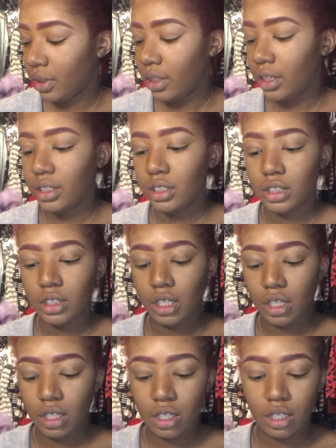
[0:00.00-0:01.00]
And I just
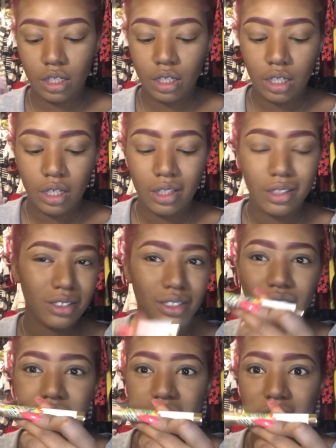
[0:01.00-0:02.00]
take, this
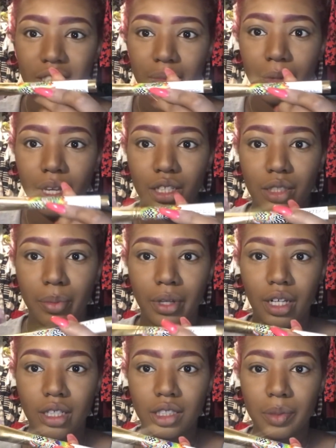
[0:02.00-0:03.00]
is just a
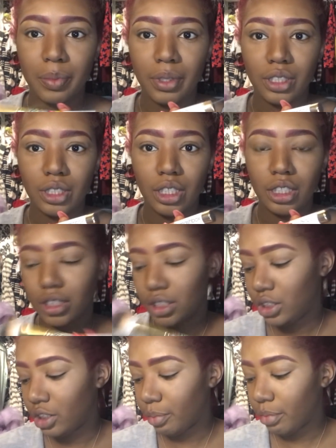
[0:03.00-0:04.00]
Smashbox special
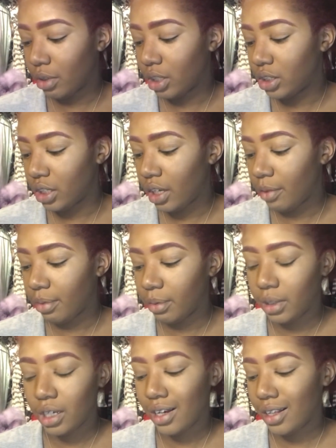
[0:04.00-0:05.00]
edition brush. It came
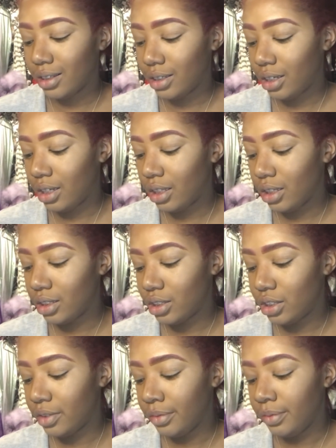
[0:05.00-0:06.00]
from their holiday
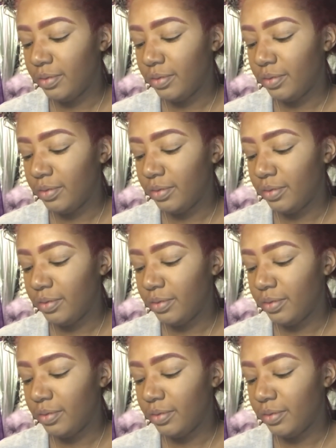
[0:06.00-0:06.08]
collection.